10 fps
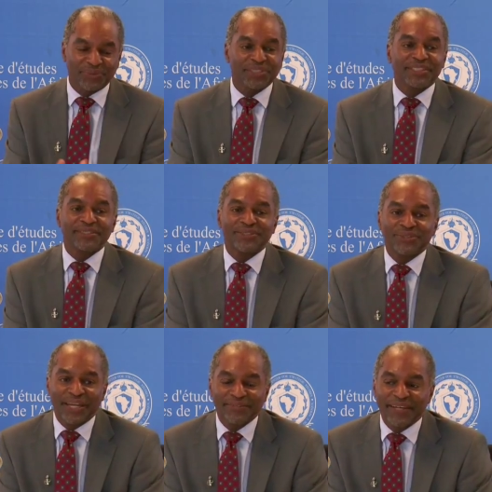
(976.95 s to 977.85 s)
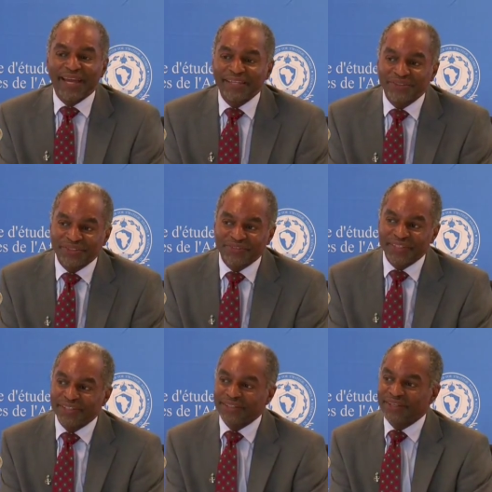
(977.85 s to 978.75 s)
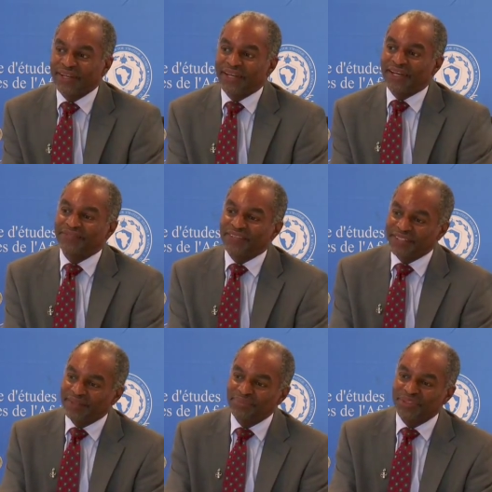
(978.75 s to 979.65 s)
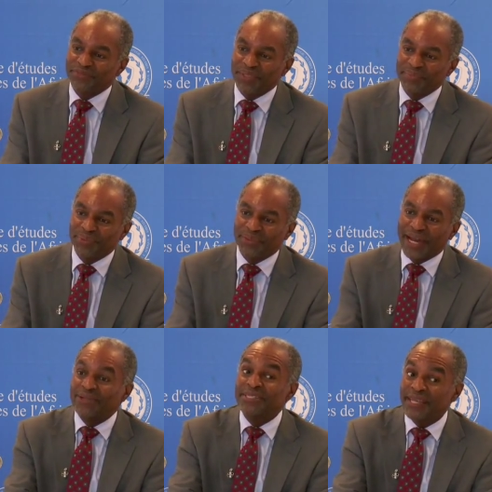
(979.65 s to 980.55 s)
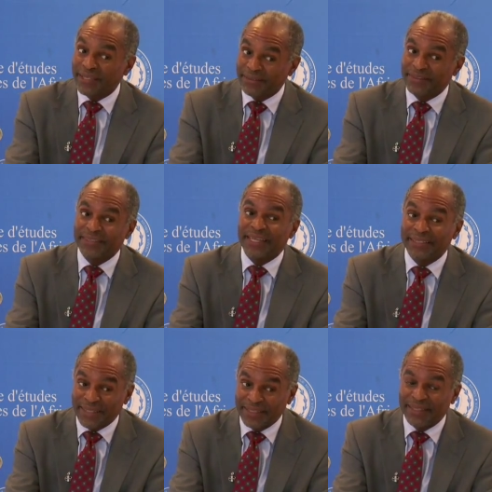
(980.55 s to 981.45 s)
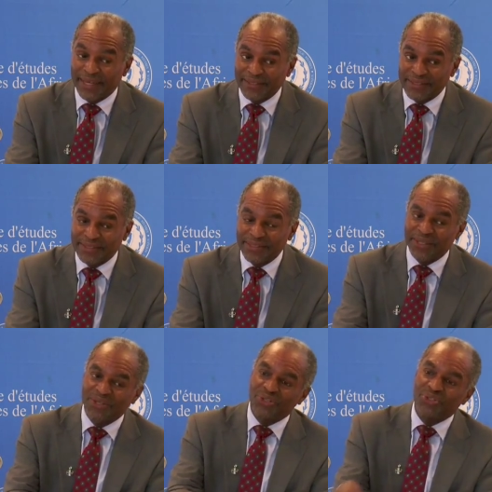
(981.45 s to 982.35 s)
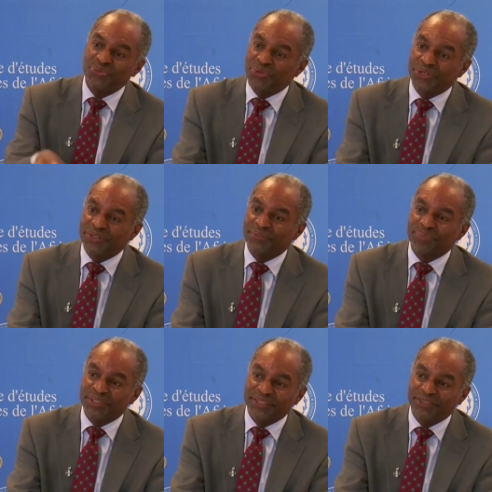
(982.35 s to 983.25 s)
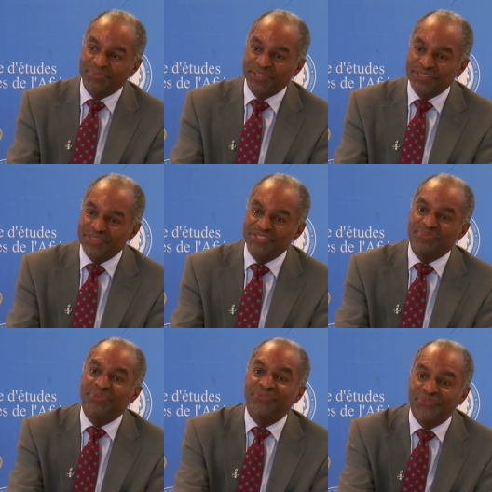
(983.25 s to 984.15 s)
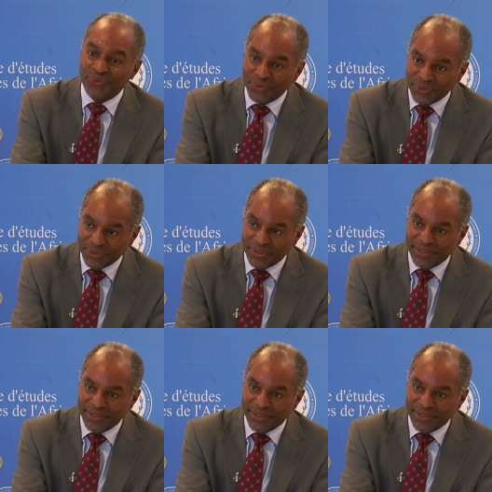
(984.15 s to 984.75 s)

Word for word: We still don't have an accurate figure of the number of people outside of the ten thousand who were political prisoners before